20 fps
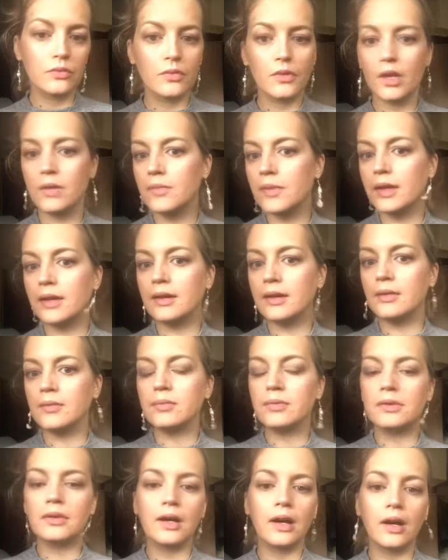makeup,
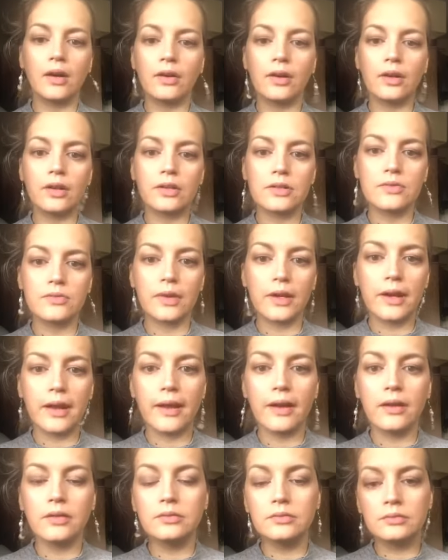how it looks right
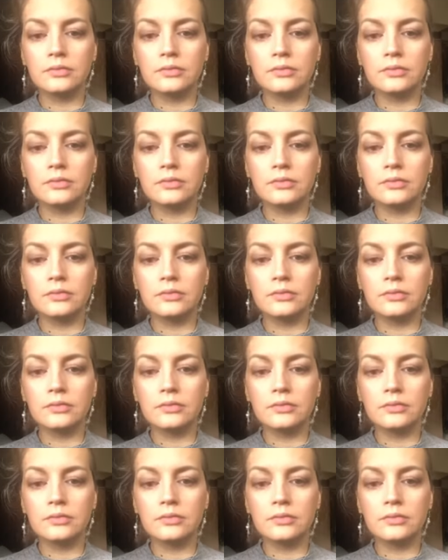now.